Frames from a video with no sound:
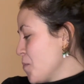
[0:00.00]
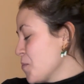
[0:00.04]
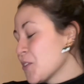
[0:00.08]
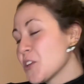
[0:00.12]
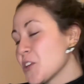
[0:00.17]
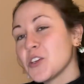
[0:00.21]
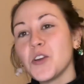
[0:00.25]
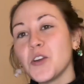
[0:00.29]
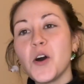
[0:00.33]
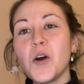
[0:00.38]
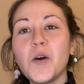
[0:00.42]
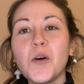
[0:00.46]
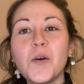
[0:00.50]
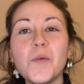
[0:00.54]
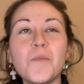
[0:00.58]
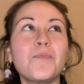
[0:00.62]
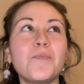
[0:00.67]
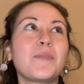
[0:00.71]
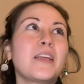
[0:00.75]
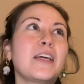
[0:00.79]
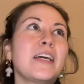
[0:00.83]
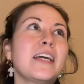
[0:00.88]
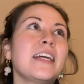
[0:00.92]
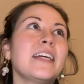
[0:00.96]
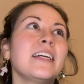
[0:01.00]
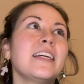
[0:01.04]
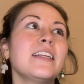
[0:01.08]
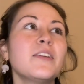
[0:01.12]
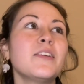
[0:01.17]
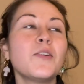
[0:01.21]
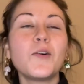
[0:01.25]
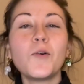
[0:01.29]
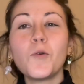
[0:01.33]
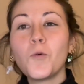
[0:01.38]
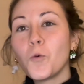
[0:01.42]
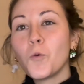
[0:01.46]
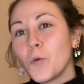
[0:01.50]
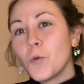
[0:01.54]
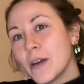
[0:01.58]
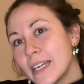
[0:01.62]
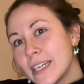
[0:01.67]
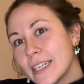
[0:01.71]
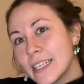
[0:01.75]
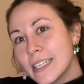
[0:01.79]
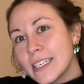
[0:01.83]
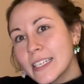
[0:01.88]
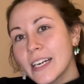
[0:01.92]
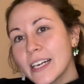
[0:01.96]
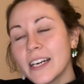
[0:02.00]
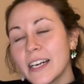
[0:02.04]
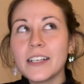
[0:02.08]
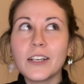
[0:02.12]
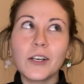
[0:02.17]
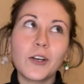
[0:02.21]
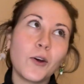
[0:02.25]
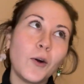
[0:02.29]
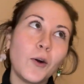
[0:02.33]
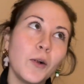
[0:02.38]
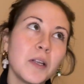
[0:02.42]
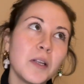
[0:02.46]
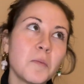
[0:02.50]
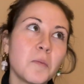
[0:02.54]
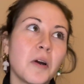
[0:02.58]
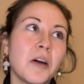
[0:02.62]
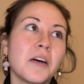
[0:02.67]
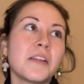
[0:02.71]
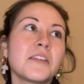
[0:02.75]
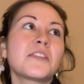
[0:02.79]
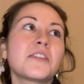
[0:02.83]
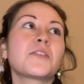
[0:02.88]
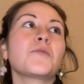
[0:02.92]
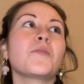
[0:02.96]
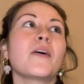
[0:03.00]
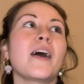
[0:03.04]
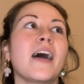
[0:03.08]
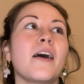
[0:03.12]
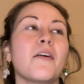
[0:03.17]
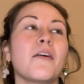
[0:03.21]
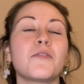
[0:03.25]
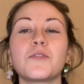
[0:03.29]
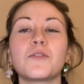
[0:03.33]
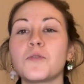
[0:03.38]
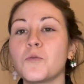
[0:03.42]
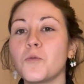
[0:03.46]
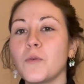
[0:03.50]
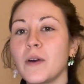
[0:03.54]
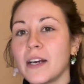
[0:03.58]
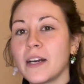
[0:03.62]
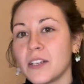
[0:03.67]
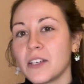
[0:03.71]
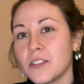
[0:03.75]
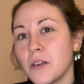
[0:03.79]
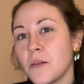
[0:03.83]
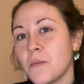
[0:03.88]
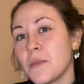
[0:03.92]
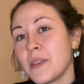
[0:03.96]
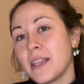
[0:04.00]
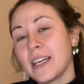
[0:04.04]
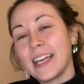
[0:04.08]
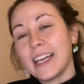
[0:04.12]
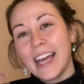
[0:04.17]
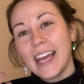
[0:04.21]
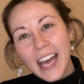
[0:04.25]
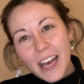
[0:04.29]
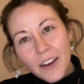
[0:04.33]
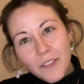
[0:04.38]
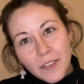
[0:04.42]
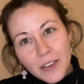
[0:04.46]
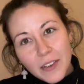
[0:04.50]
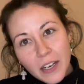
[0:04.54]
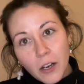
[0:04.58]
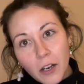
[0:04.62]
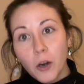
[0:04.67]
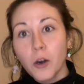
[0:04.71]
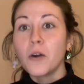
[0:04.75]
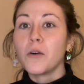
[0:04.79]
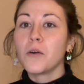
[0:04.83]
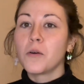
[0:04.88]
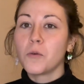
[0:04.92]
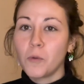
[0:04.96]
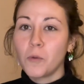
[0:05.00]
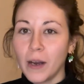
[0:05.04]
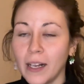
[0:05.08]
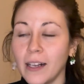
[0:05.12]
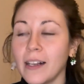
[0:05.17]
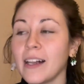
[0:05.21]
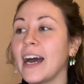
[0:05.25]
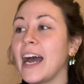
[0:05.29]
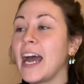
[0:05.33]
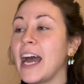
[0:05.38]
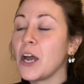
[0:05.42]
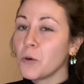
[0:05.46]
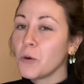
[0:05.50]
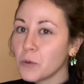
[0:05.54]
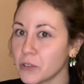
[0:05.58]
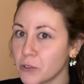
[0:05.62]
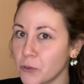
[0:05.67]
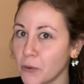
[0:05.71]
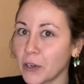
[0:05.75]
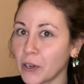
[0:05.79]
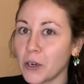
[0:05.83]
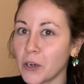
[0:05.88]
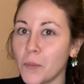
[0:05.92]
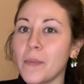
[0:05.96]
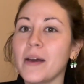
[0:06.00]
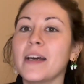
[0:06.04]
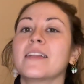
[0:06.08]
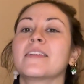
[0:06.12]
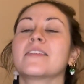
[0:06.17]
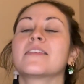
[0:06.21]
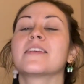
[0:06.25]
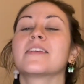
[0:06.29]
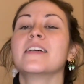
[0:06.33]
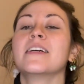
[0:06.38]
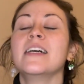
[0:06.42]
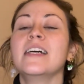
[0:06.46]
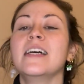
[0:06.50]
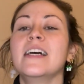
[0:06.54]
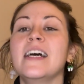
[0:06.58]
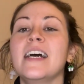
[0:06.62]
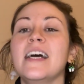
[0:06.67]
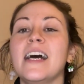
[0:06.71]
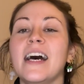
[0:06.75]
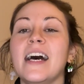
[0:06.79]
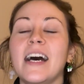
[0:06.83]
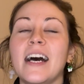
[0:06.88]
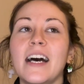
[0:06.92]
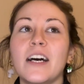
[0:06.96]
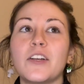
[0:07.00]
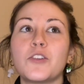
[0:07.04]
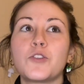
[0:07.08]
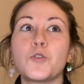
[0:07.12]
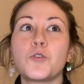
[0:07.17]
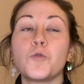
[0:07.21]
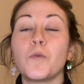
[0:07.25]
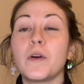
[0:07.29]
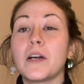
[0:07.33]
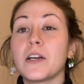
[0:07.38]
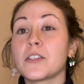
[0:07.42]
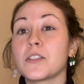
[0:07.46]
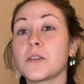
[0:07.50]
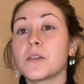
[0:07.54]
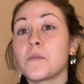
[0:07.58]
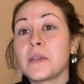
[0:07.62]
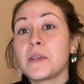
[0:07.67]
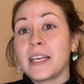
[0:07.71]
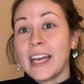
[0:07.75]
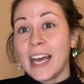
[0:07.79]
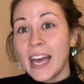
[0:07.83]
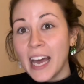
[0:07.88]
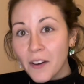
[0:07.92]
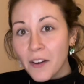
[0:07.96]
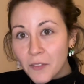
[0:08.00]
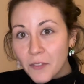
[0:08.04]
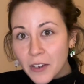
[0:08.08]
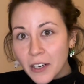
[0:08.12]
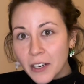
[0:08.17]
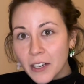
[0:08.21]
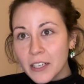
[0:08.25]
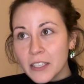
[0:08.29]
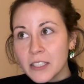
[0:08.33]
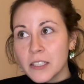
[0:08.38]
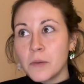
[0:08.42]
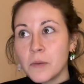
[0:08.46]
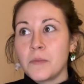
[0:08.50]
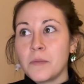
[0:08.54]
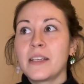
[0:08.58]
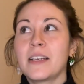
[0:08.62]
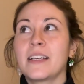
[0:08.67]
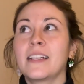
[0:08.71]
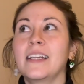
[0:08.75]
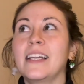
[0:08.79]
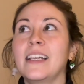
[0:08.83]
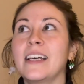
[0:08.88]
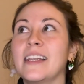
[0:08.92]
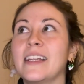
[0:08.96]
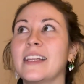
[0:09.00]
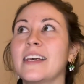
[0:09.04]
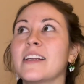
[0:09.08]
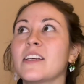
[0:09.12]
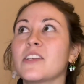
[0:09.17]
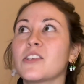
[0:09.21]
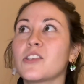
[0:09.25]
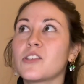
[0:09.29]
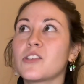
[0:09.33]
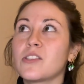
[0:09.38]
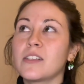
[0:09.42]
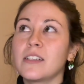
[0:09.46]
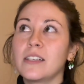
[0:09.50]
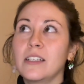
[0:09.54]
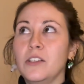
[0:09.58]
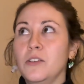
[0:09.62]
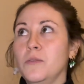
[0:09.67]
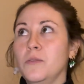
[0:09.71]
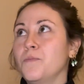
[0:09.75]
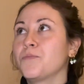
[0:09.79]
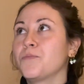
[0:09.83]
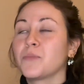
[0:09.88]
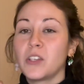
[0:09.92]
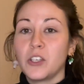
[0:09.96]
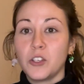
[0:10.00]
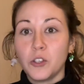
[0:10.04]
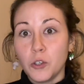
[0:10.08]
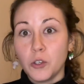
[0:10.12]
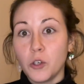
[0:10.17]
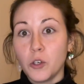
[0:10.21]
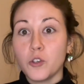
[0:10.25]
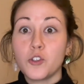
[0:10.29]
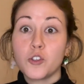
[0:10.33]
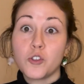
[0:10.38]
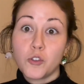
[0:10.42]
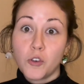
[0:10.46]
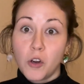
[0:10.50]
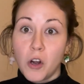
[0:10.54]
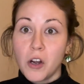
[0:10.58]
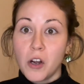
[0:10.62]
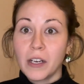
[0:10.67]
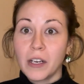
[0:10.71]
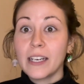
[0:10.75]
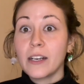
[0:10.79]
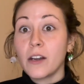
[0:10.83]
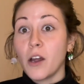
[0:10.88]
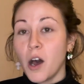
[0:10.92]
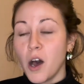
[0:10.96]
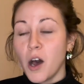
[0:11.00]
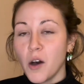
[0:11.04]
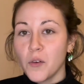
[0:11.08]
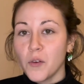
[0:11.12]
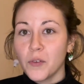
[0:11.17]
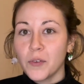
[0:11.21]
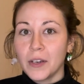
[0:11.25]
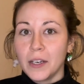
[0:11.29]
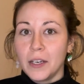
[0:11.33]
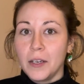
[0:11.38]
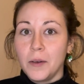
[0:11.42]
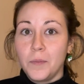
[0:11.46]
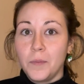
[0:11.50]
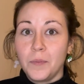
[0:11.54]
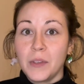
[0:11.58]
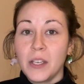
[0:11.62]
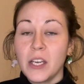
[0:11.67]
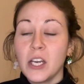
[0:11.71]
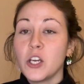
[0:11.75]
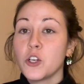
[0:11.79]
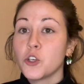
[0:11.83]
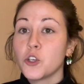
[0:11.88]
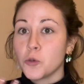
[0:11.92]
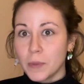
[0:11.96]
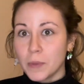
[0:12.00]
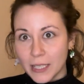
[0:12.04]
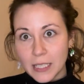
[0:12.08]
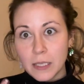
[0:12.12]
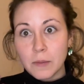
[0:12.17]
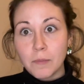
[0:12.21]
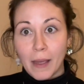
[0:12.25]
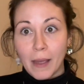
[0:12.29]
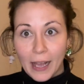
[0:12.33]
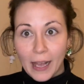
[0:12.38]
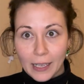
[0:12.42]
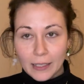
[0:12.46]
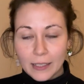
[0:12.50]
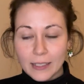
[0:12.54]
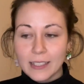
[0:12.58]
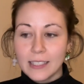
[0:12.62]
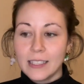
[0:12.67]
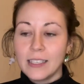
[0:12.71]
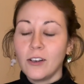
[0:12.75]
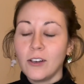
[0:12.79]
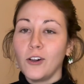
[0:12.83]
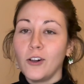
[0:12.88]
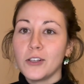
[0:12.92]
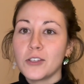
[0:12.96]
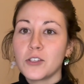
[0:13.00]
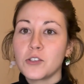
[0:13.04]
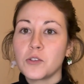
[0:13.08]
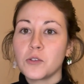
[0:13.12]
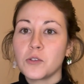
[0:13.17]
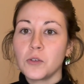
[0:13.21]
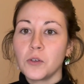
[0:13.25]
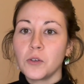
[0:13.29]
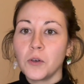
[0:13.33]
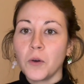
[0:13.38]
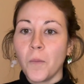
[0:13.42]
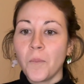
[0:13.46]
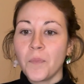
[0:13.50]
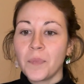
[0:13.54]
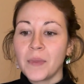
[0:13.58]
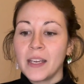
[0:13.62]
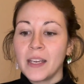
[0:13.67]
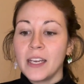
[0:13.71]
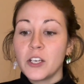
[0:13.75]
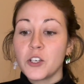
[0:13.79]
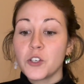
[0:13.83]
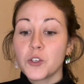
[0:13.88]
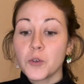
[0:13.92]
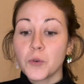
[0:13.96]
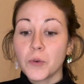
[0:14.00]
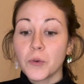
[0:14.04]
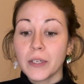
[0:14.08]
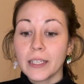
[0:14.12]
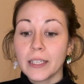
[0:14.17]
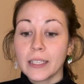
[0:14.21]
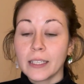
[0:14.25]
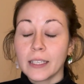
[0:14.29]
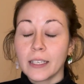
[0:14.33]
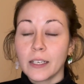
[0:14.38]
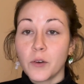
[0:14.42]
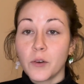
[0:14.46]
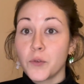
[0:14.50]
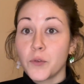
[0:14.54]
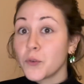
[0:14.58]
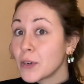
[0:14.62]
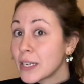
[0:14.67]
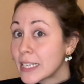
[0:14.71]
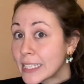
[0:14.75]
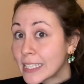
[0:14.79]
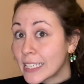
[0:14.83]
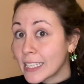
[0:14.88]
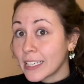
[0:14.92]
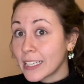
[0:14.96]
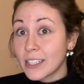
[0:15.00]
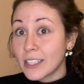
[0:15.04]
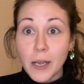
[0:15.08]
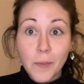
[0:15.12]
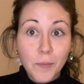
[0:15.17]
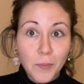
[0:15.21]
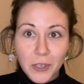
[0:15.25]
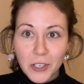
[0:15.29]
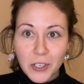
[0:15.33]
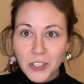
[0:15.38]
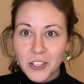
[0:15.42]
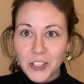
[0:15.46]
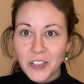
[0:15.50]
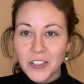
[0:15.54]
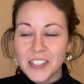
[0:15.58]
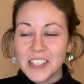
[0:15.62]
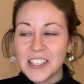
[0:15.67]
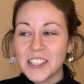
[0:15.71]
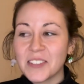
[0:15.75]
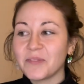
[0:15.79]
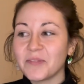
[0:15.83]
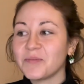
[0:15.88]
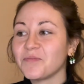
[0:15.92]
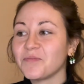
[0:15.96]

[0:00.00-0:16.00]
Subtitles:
You know, in winter, in the colder months, you have to wear something heavier, or well, I would recommend to wear something heavier, something that is, you know, strong enough to be smelled also during freezing temperatures.